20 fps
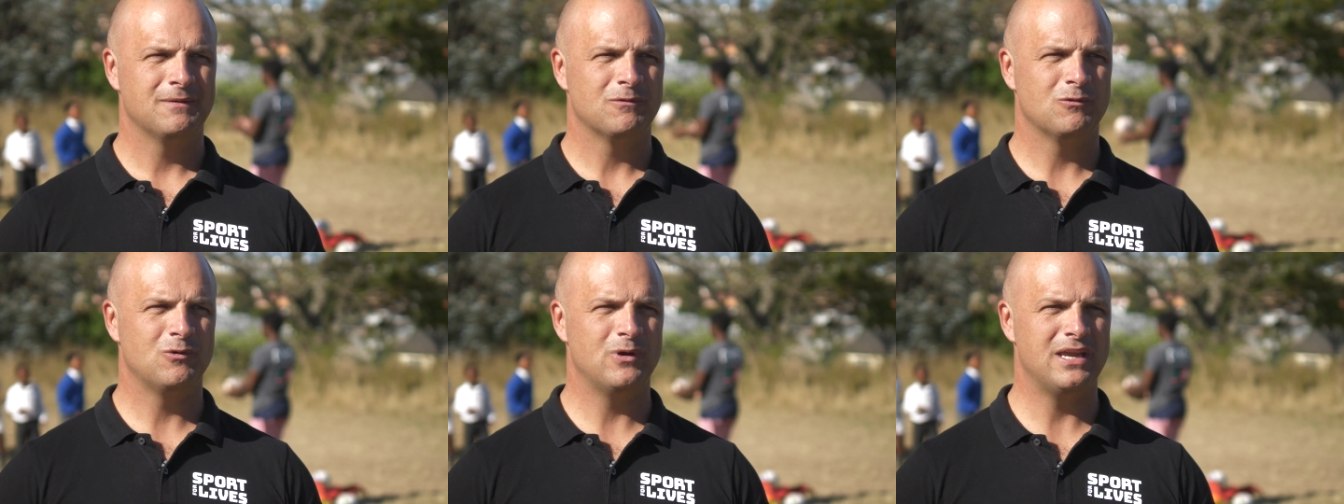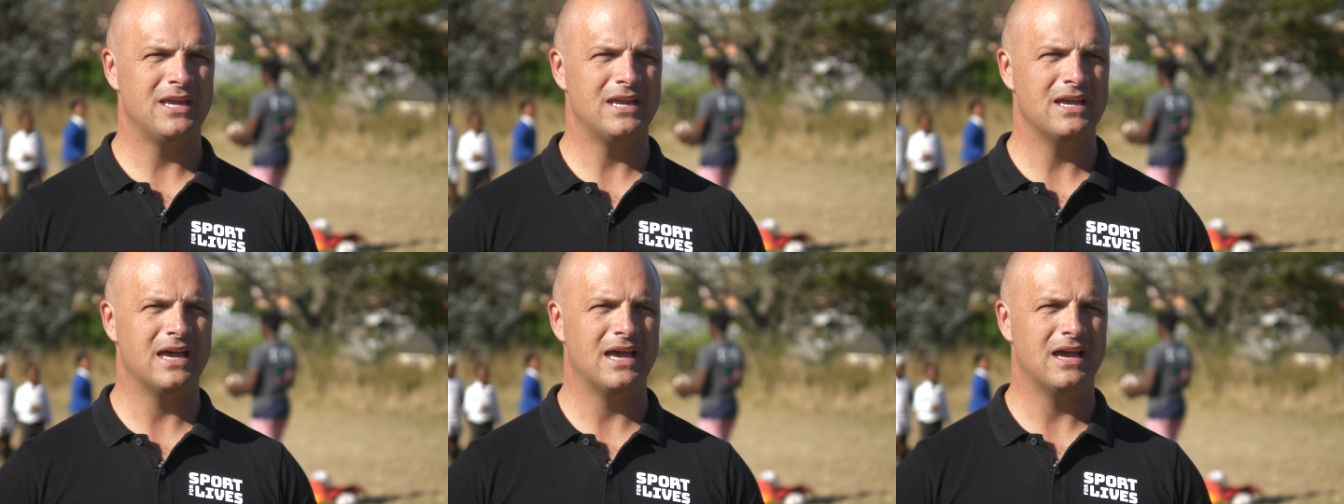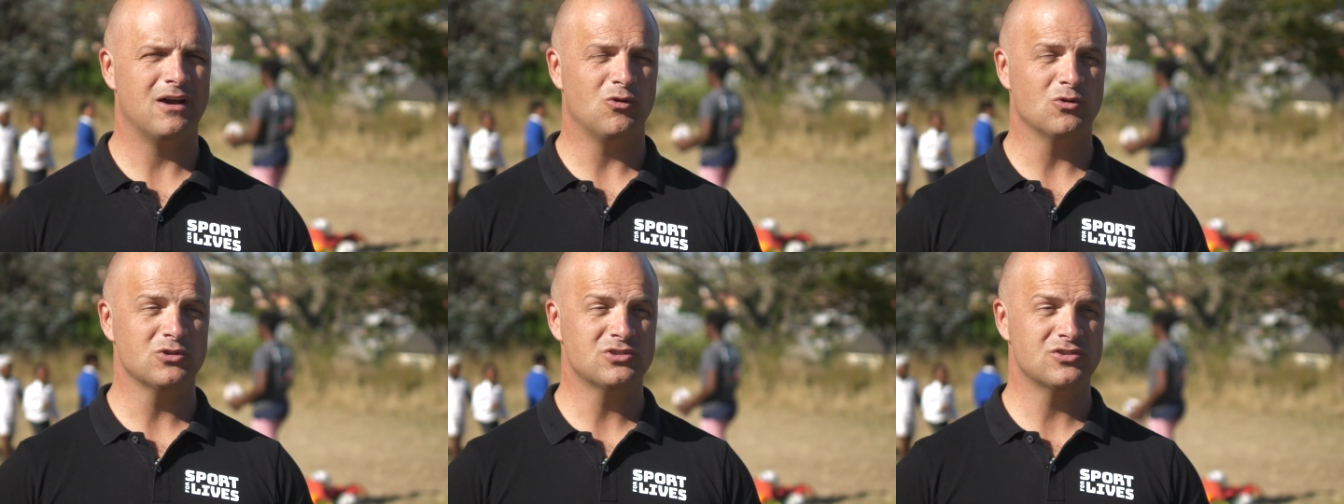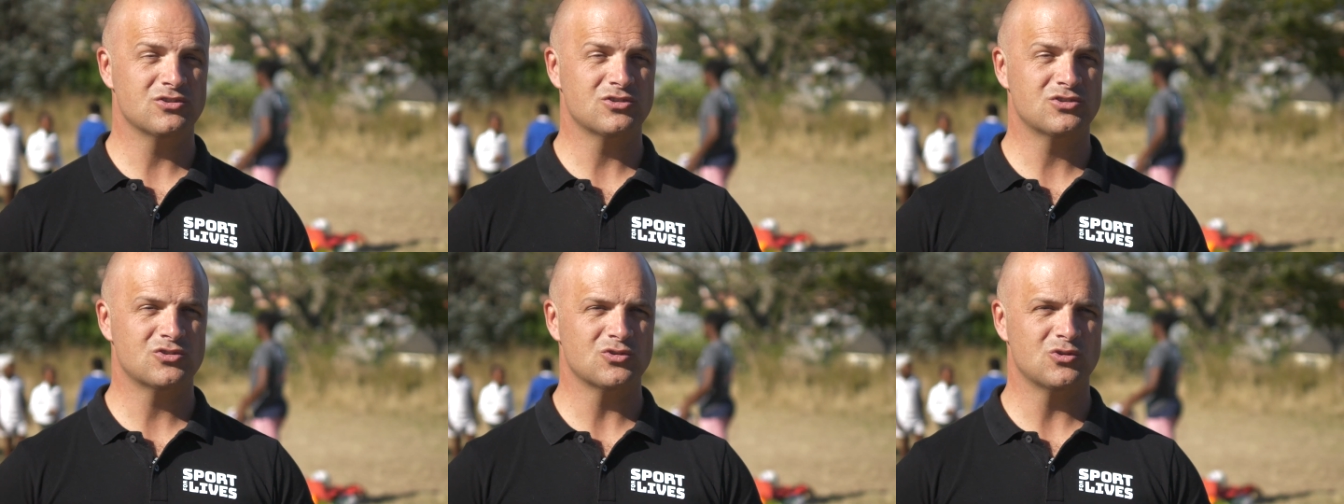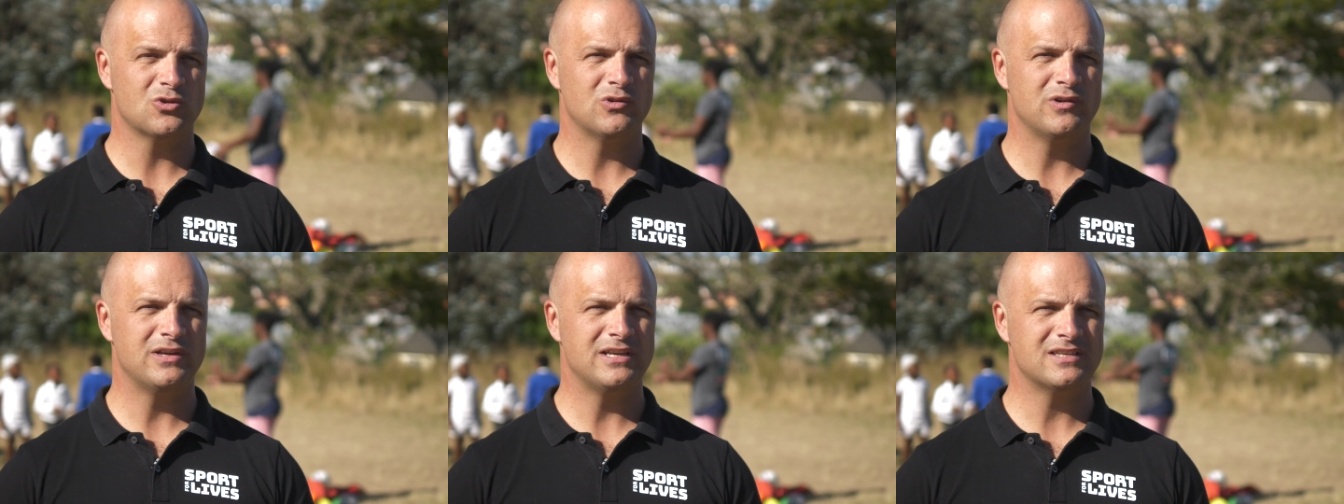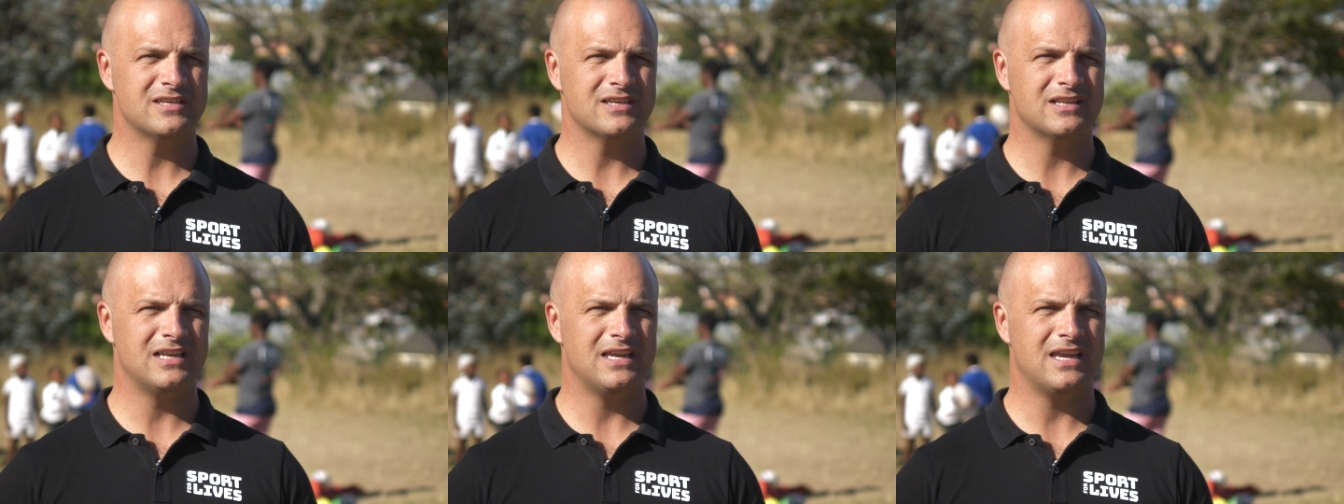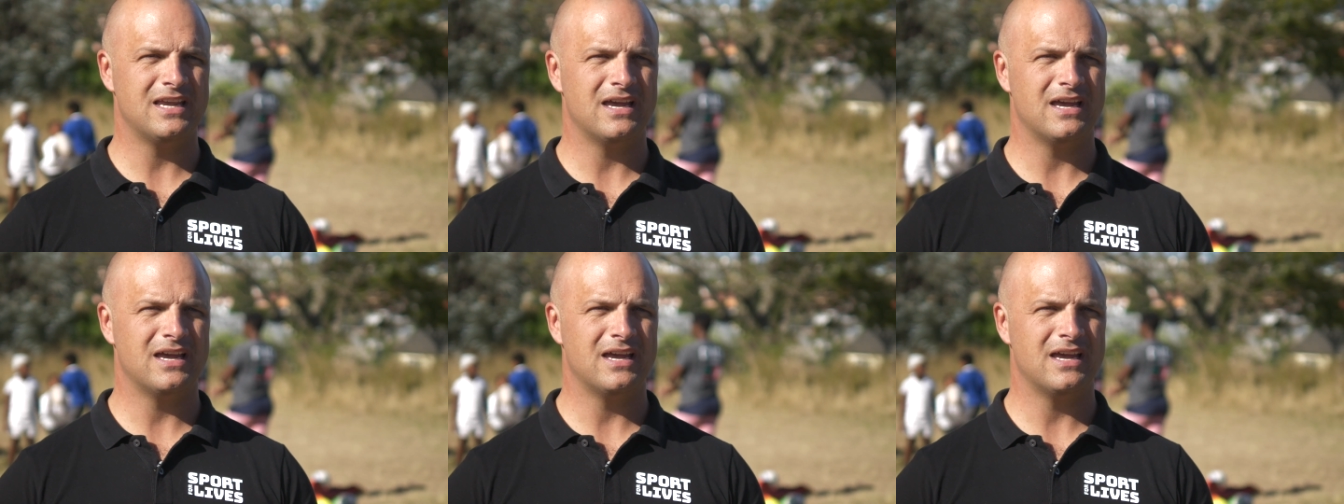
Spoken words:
We also saw recently